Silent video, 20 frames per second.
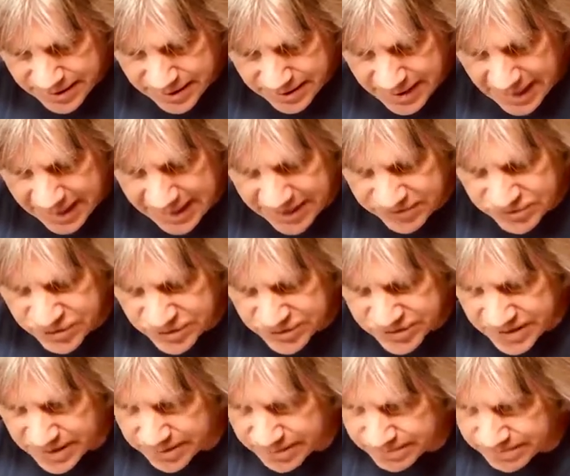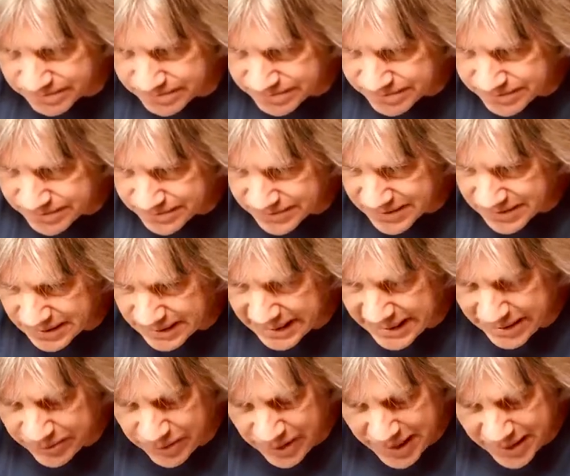that gives you some
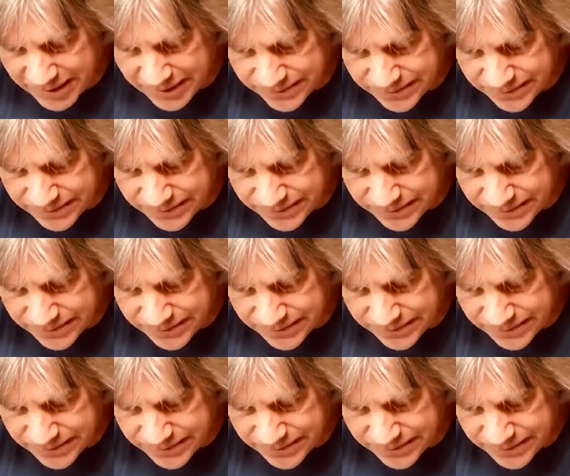leeway.